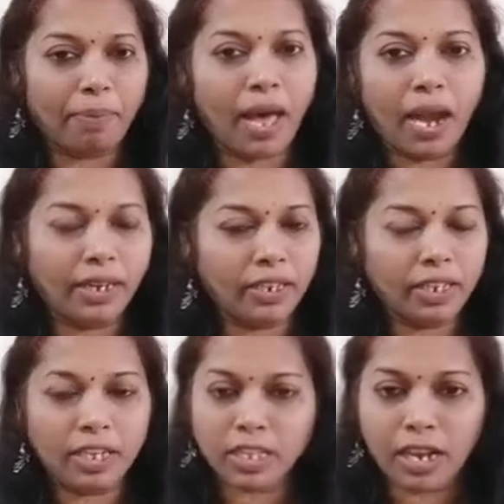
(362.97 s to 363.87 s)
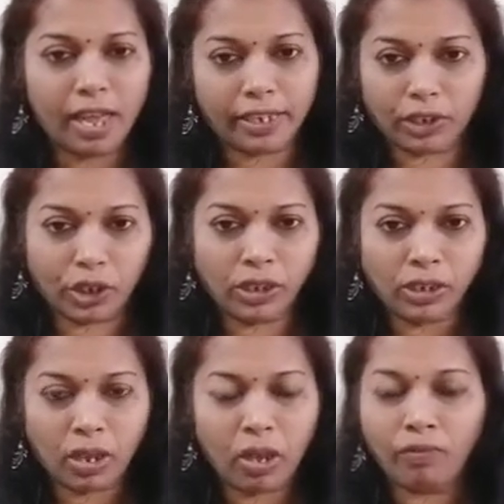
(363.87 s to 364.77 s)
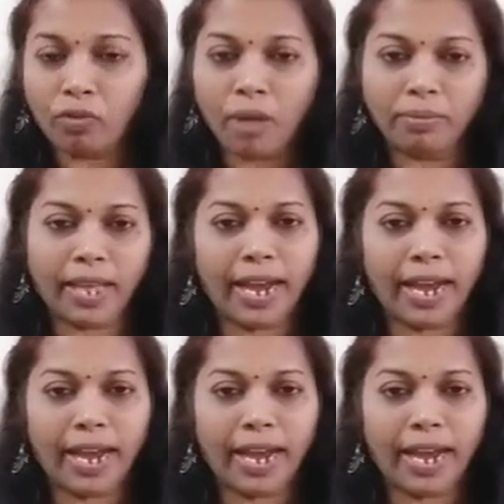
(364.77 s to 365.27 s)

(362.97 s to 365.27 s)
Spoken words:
part in this election, and from